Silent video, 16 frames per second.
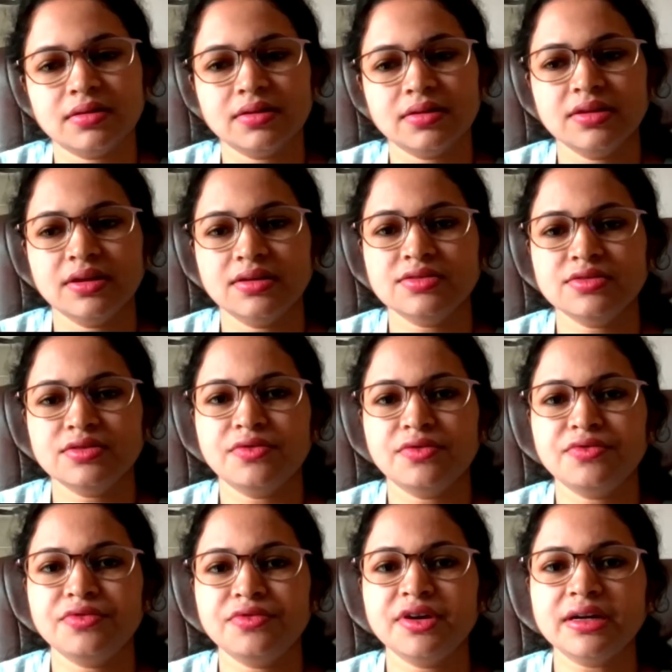Yeah,
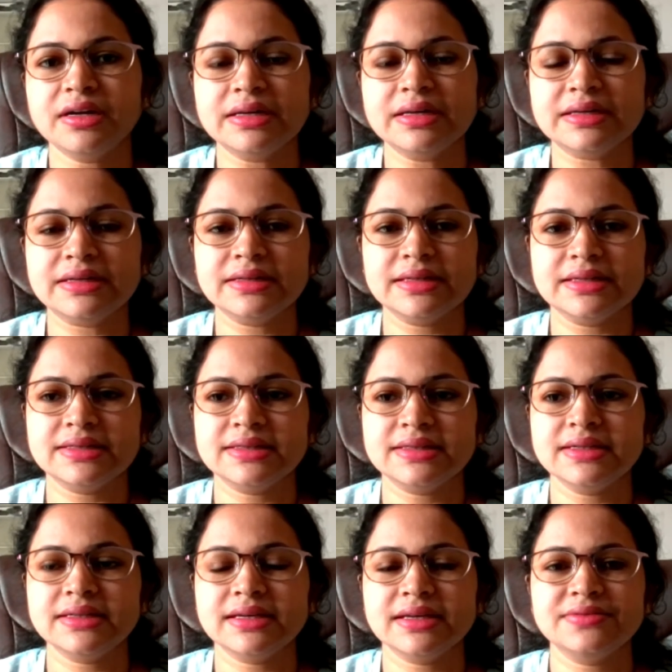software
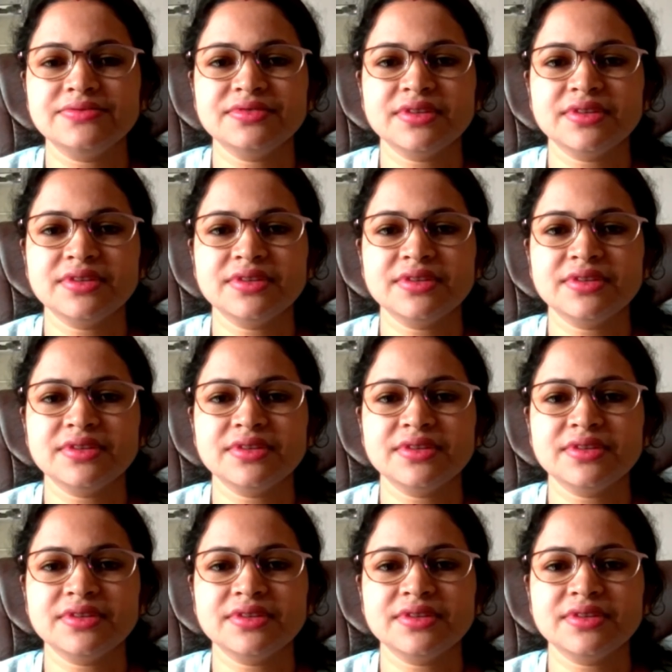testing life